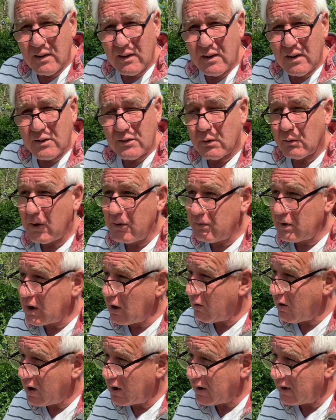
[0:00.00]
So even
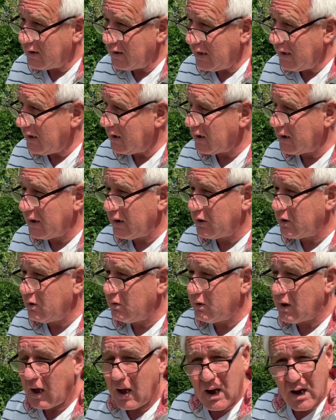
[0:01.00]
though I can legally do
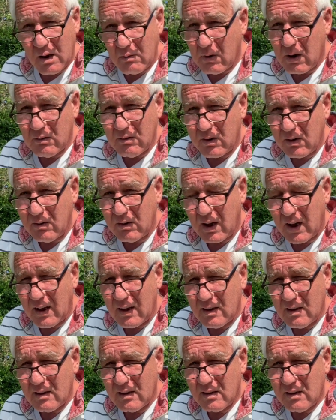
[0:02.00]
that, I won't do that.
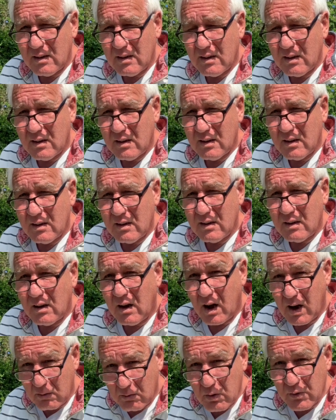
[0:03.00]

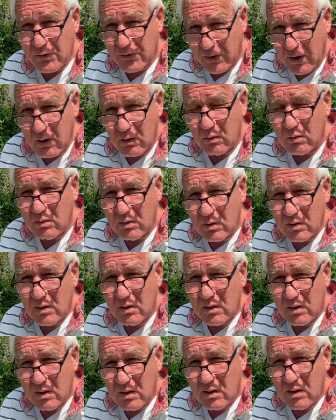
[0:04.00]
I will still
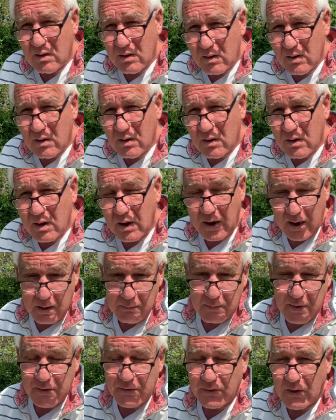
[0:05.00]
keep
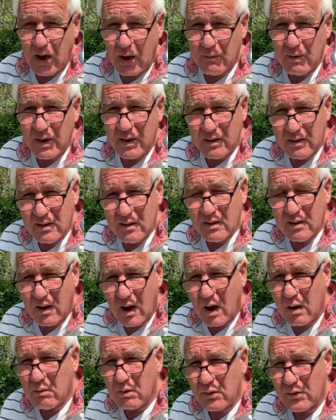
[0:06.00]
this going.
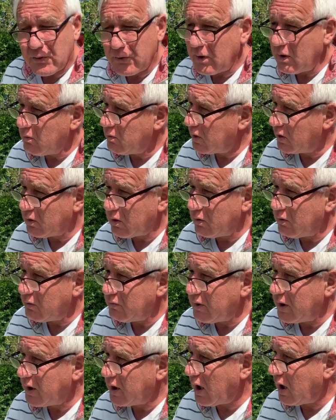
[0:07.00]
I will still do the
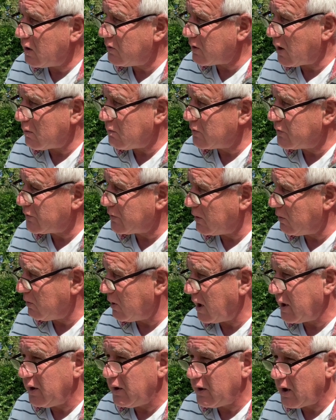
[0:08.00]
videos. I will still
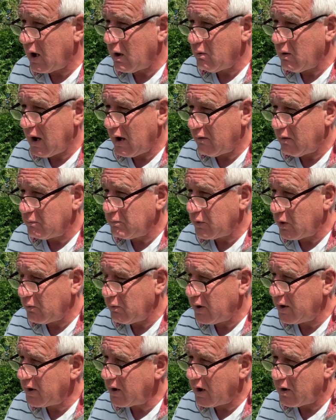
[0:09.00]
let you know how I'm
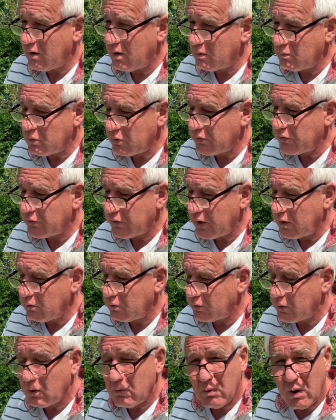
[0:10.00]
doing, and I will still
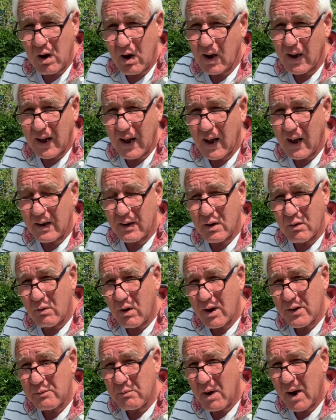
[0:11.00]
do what I can to
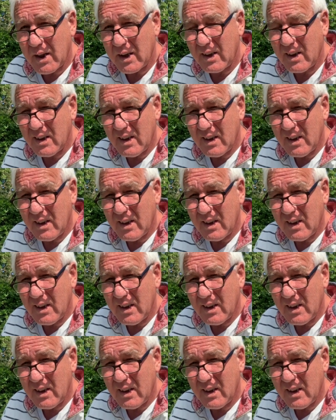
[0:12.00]
raise money.